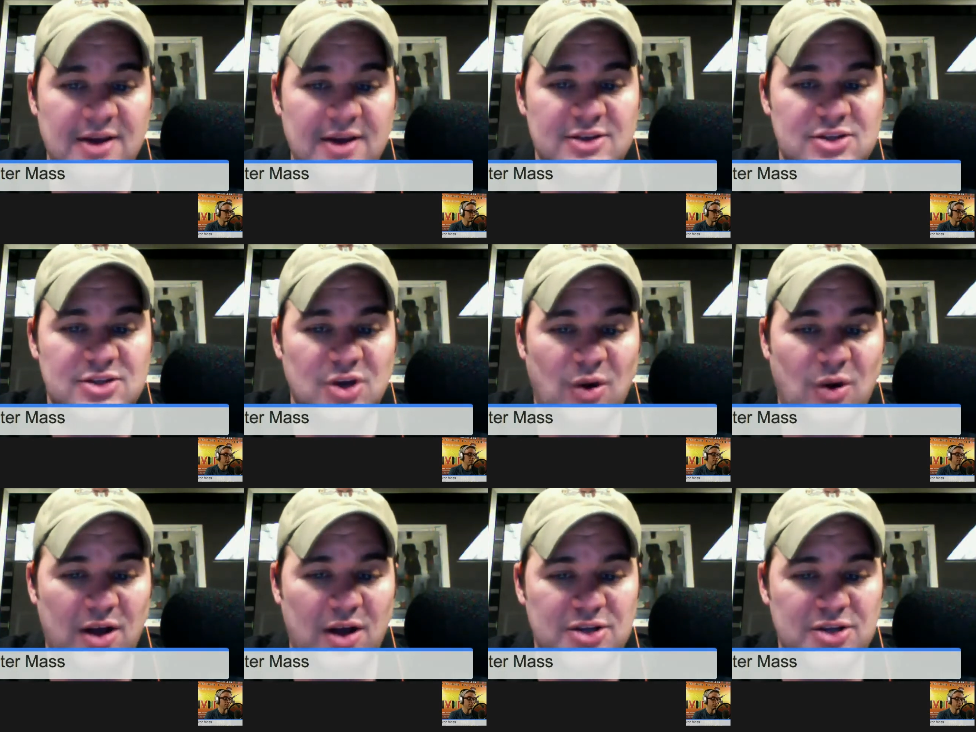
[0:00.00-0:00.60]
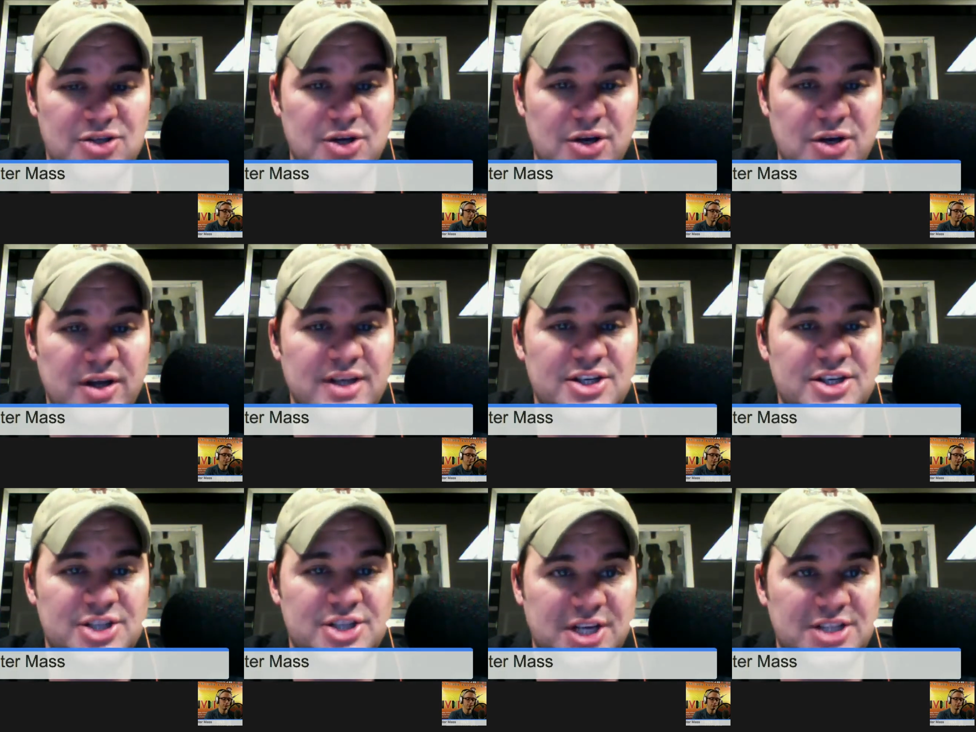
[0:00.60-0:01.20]
So
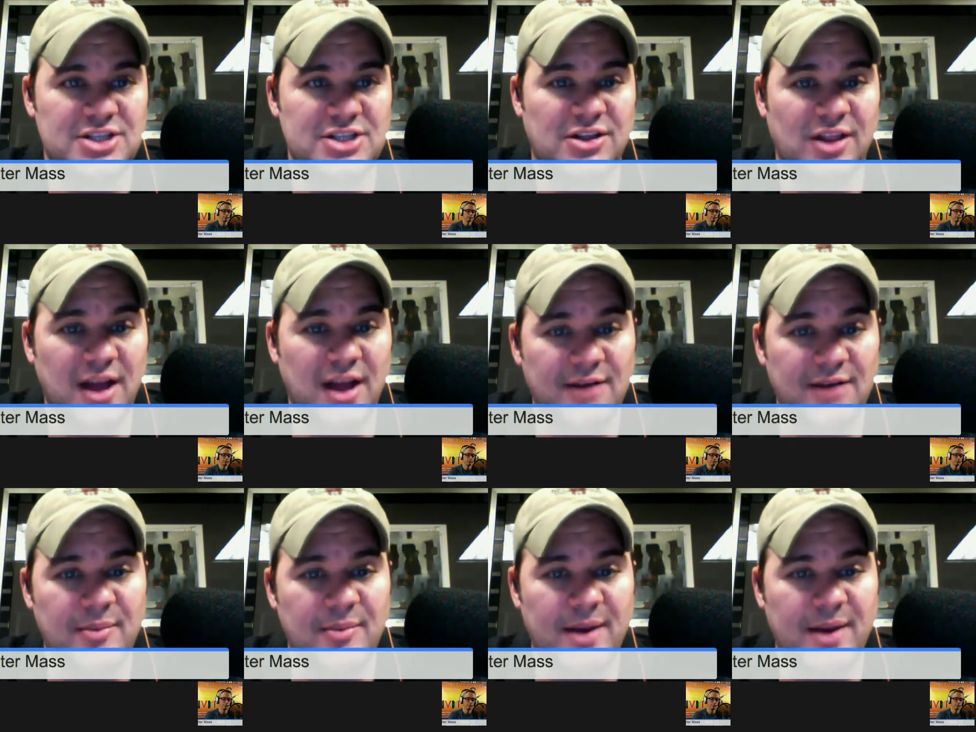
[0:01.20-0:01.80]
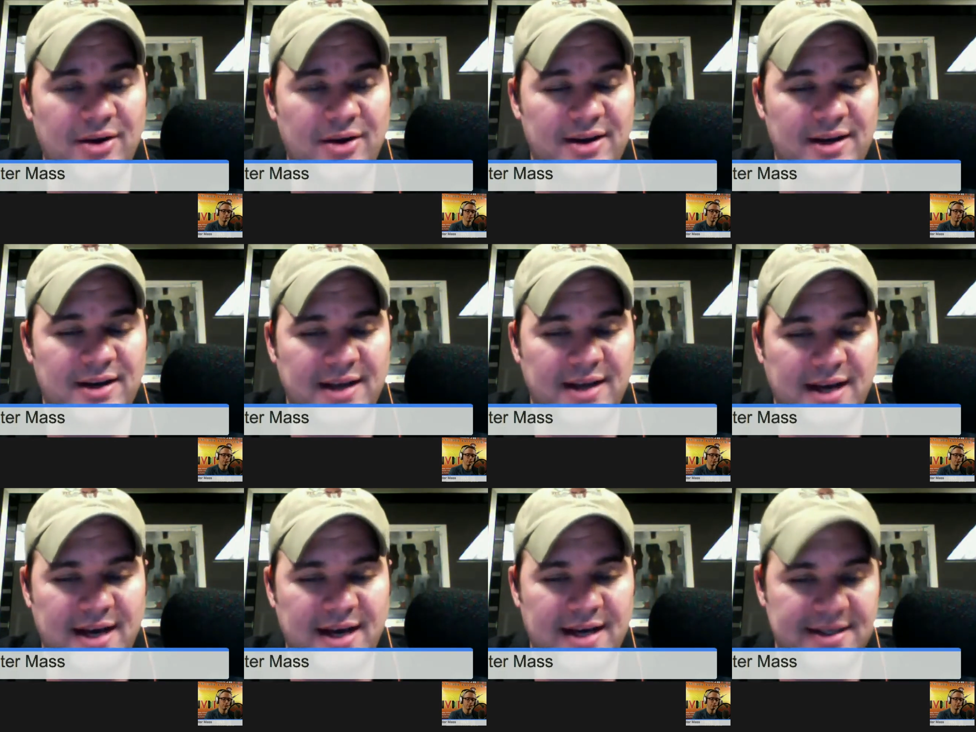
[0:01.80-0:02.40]
Australian chicks love American
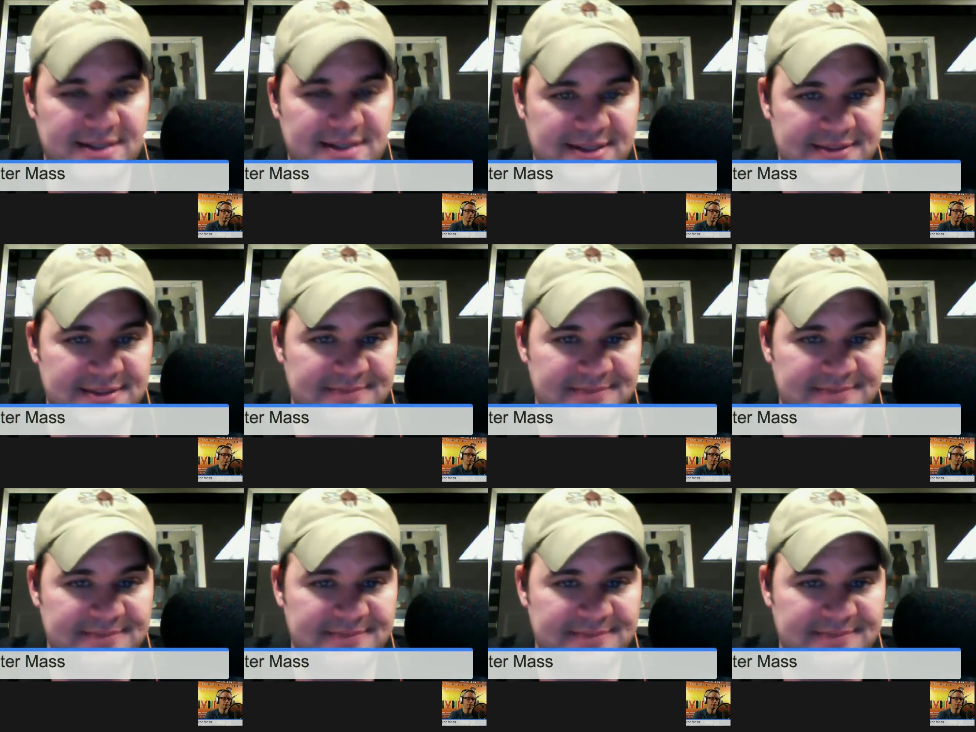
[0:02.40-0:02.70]
guys.